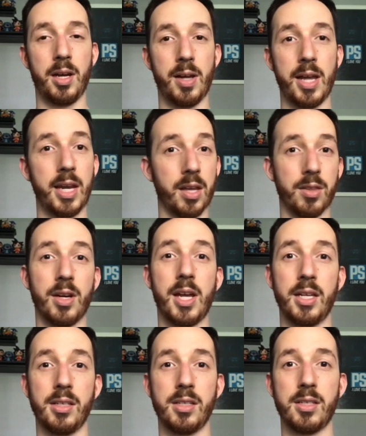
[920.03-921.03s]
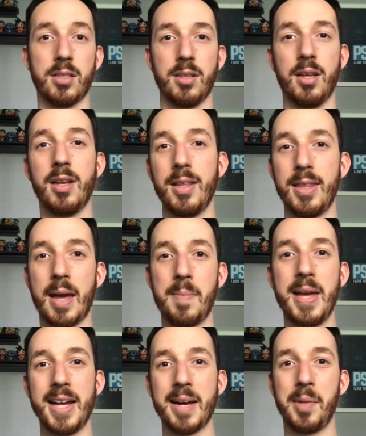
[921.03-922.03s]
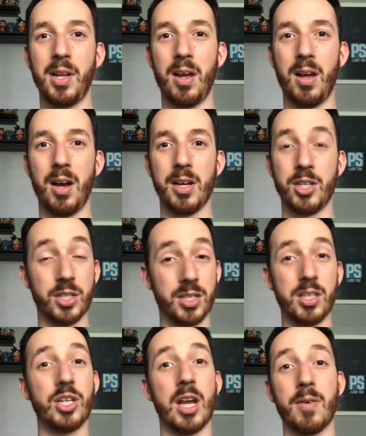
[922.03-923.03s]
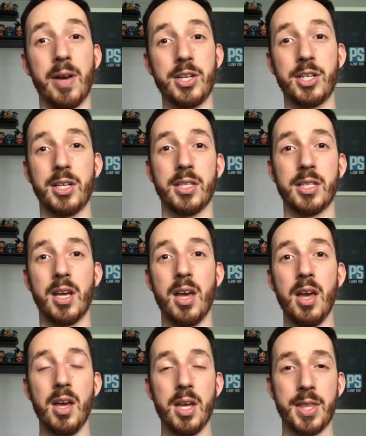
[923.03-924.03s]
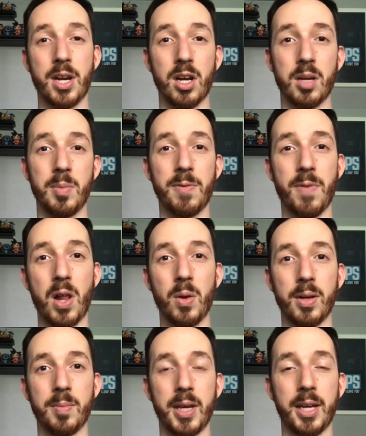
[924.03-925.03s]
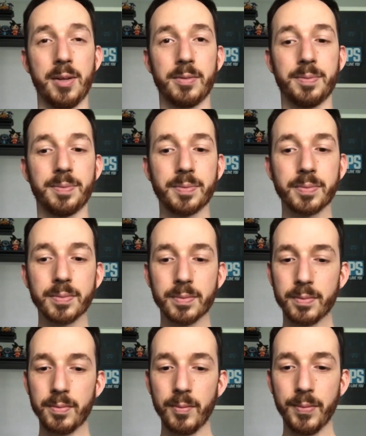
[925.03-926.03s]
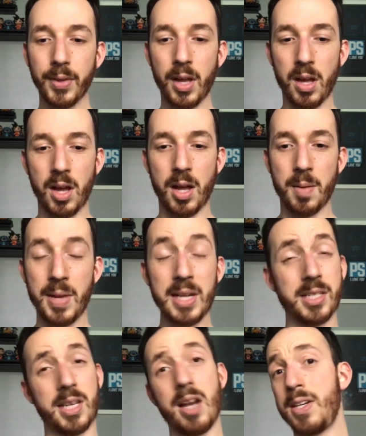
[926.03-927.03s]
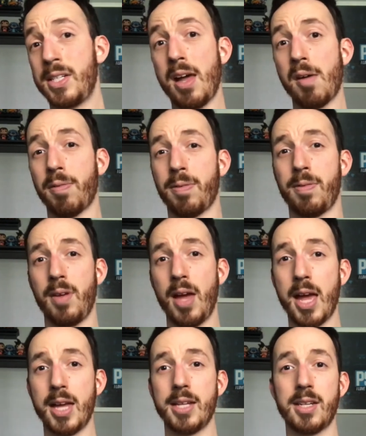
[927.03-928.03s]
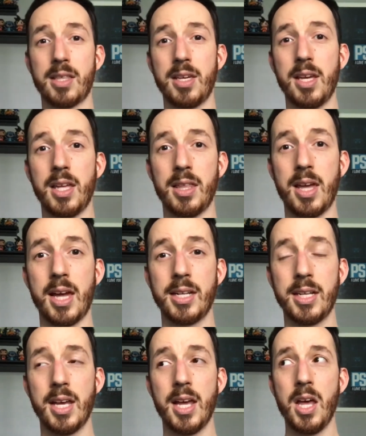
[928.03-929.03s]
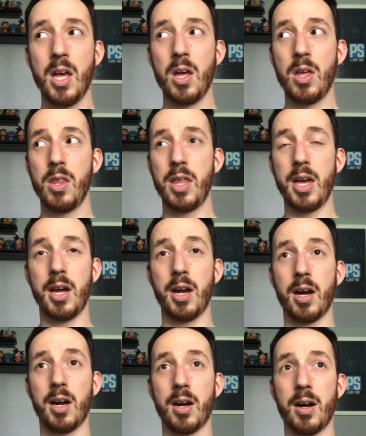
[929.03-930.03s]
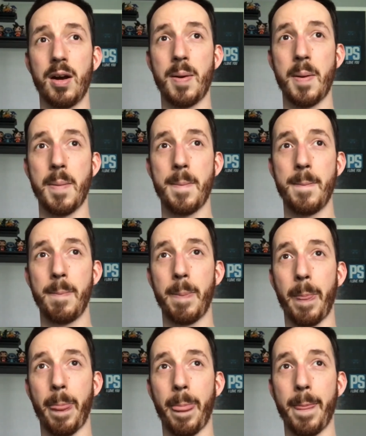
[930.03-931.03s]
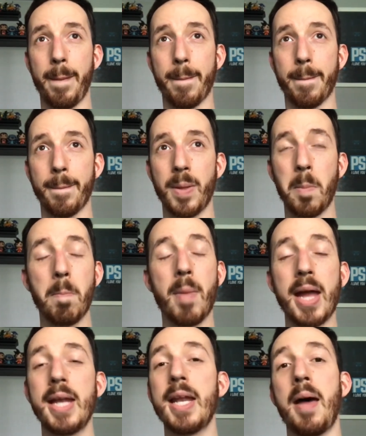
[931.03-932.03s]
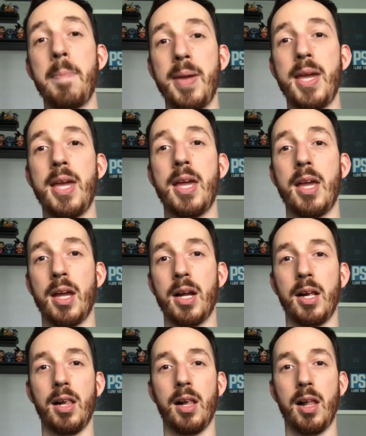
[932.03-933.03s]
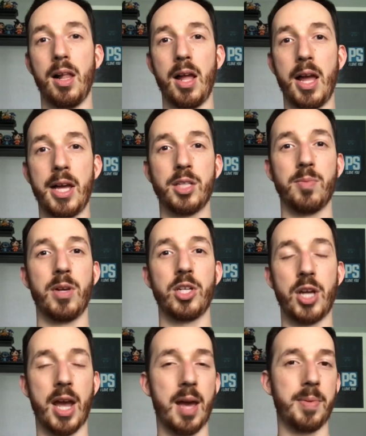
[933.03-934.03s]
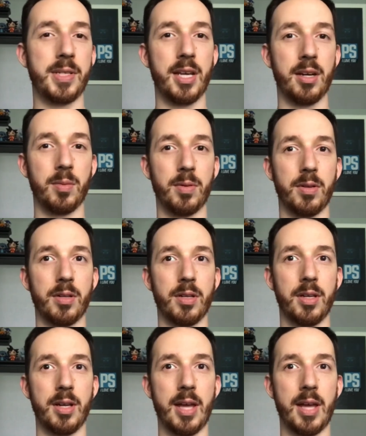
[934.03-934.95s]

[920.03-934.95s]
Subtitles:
any other kids that may come along, just the generations that are going to be following me. It's scary stuff, and to think that there might not be as much habitable,